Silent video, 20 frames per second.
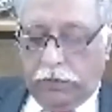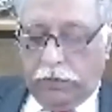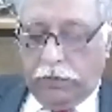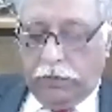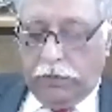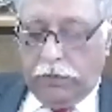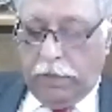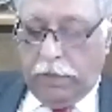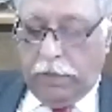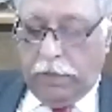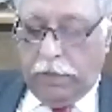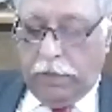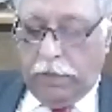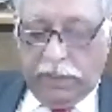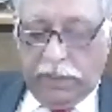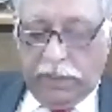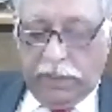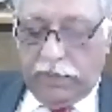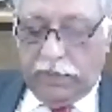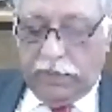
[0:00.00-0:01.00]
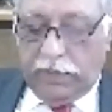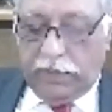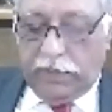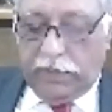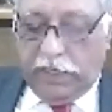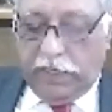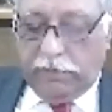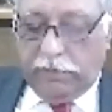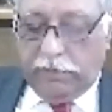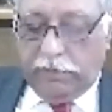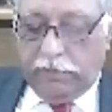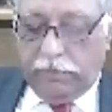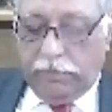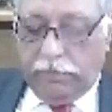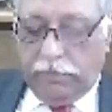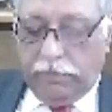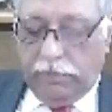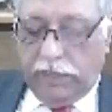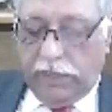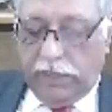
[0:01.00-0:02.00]
Chinese civilization opened
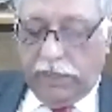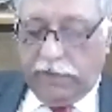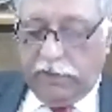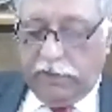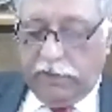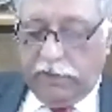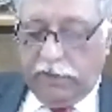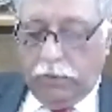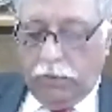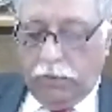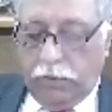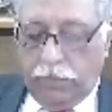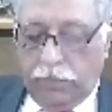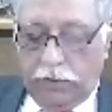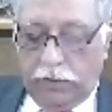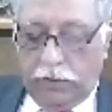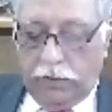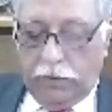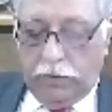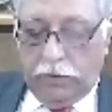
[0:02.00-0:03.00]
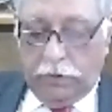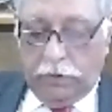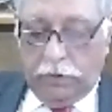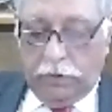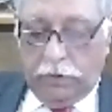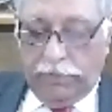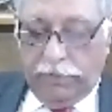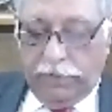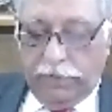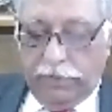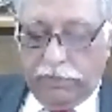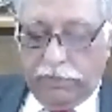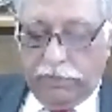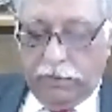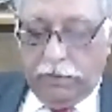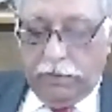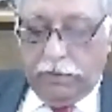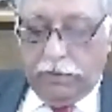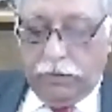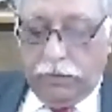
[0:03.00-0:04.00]
to the West through the
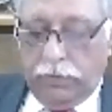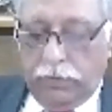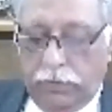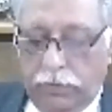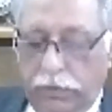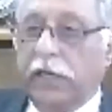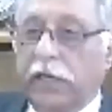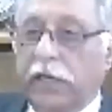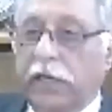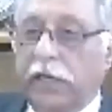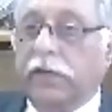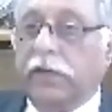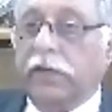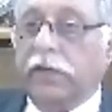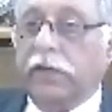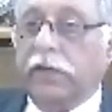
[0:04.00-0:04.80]
ancient Silk Road.